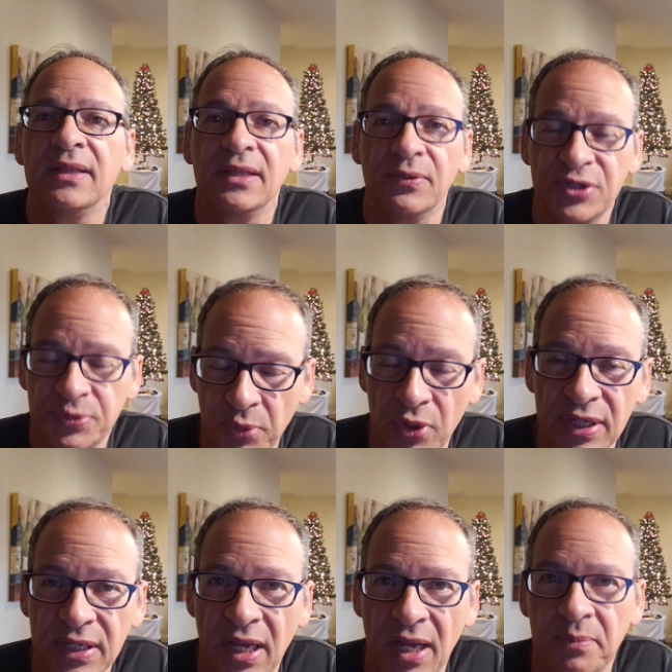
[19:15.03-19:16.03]
There is more
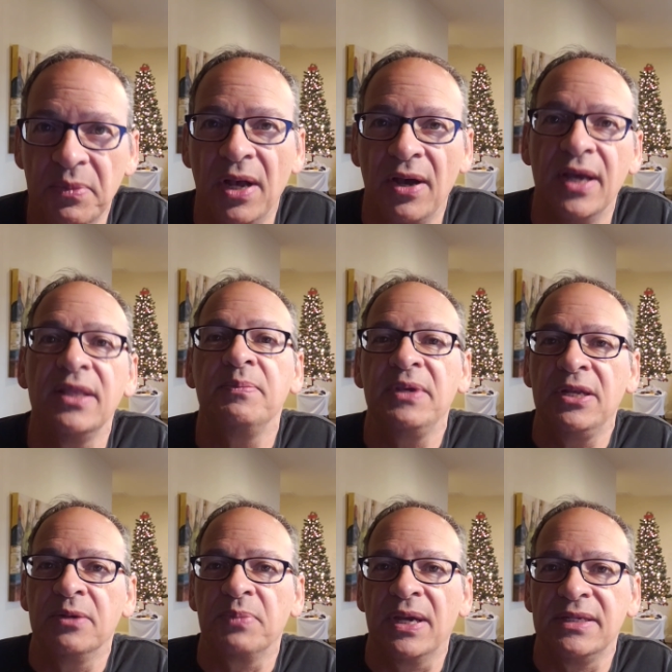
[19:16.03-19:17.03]
to come on The
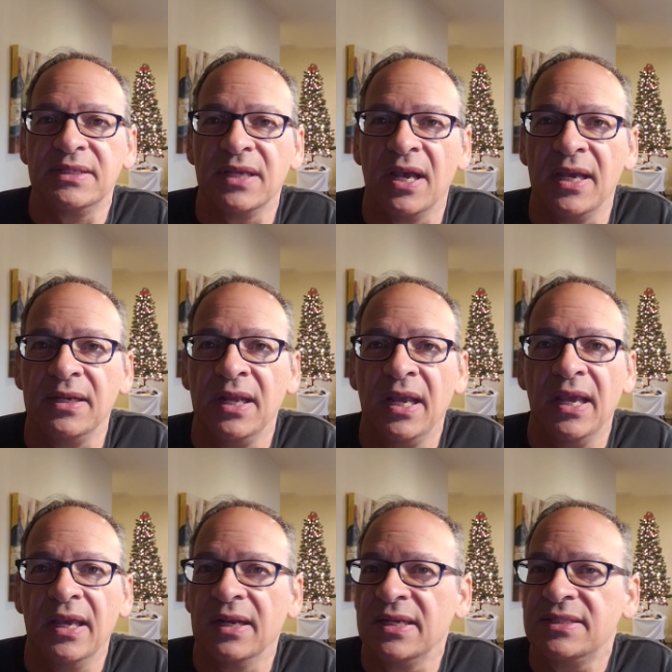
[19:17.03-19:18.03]
Medium by Design,
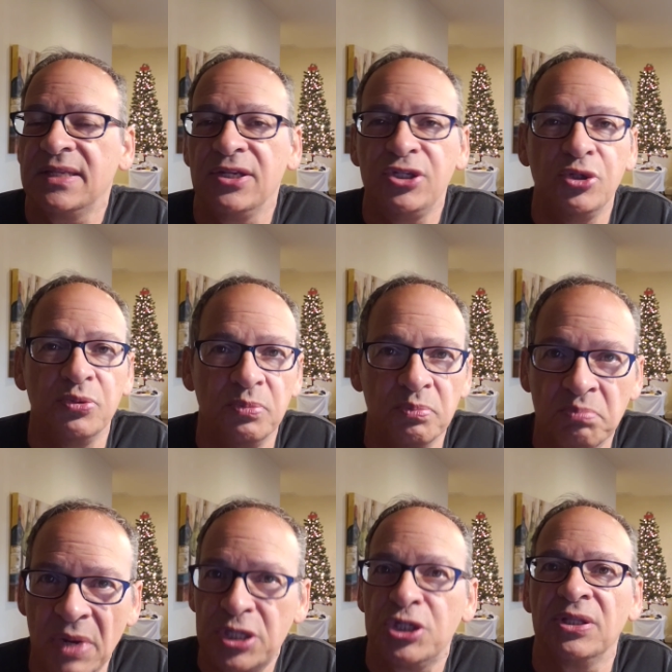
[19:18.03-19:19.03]
and I send you
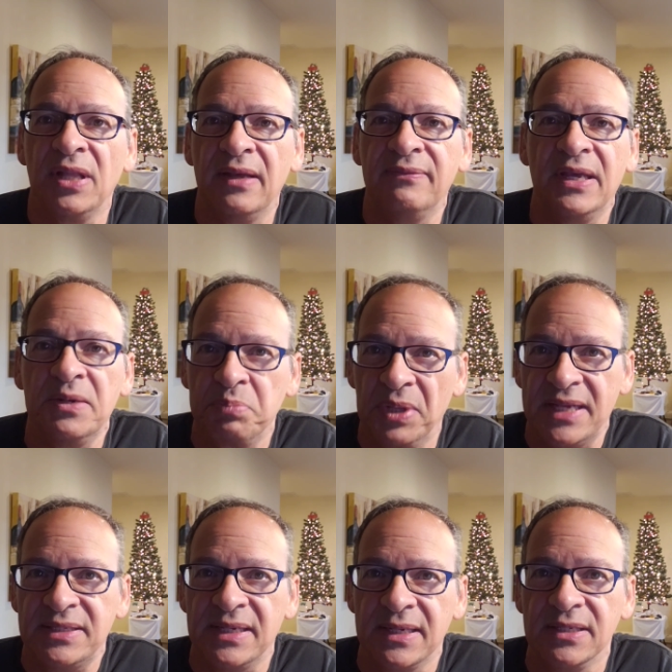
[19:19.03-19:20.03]
much love and
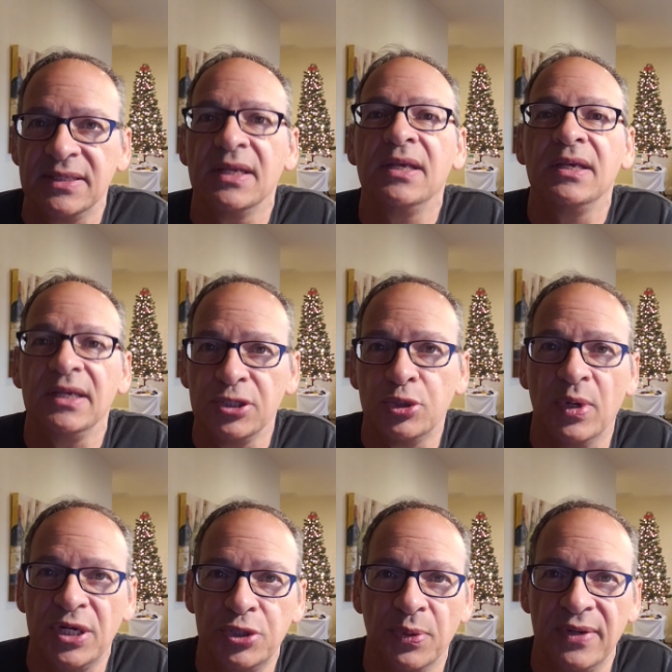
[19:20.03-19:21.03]
blessings in
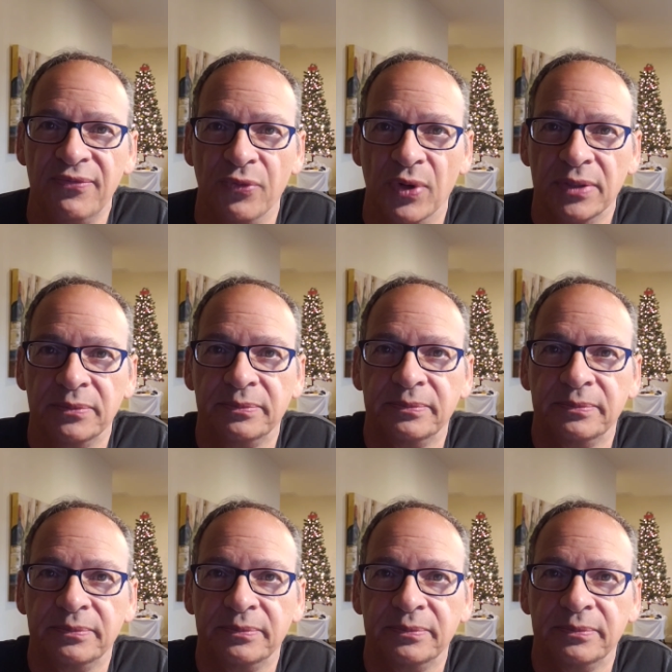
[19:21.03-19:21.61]
2024.